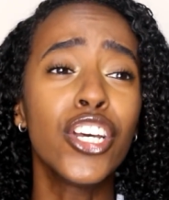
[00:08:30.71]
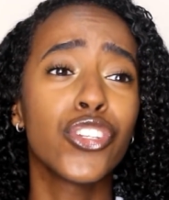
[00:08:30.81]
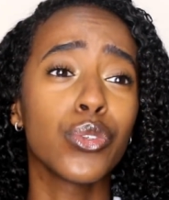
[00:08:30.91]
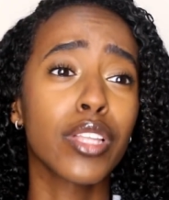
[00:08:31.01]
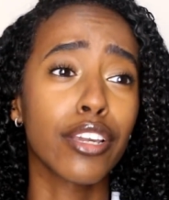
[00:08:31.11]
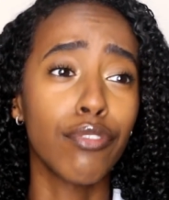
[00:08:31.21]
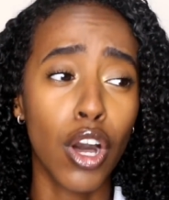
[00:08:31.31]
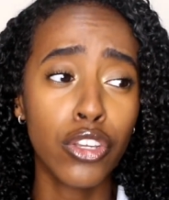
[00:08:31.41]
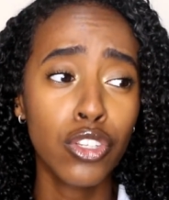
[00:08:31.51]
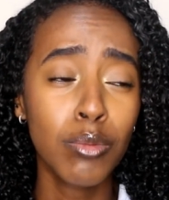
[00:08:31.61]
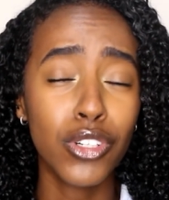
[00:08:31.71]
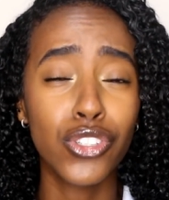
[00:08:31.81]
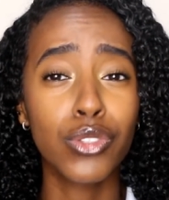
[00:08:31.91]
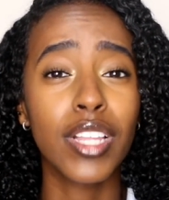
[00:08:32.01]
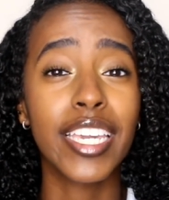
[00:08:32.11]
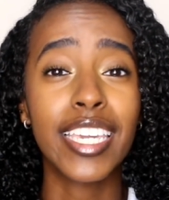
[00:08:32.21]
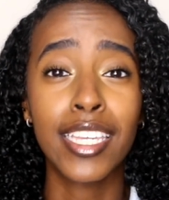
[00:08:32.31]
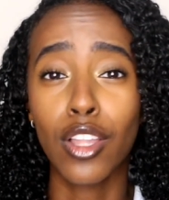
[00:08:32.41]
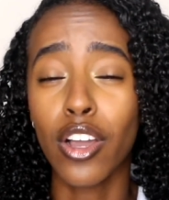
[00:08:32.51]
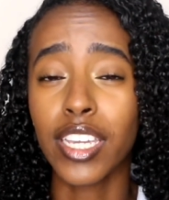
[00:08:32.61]
do you like volume or do you like
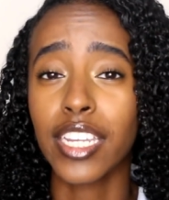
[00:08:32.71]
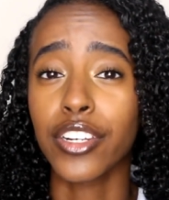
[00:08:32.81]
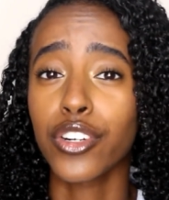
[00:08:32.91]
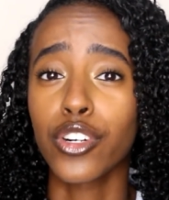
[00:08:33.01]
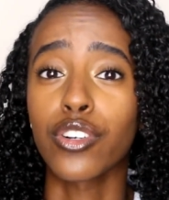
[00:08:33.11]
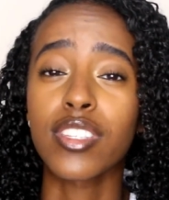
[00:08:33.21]
elongated curls?